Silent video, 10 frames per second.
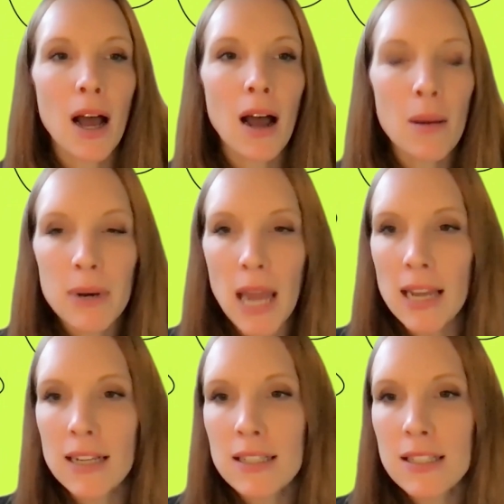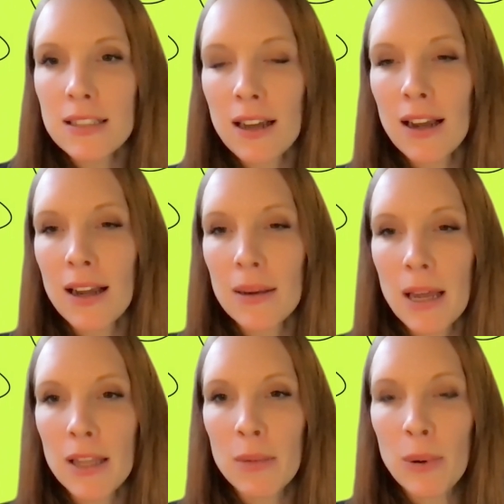Up next
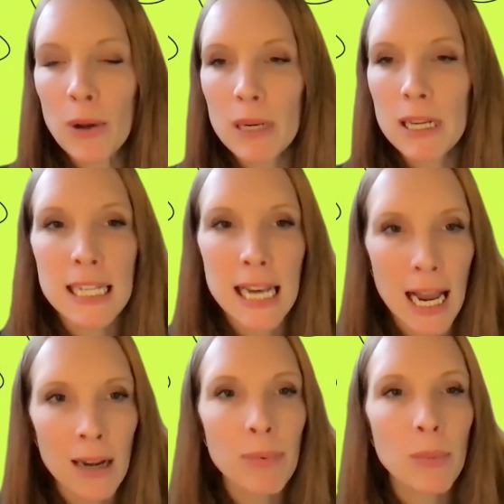at the Employability Lab,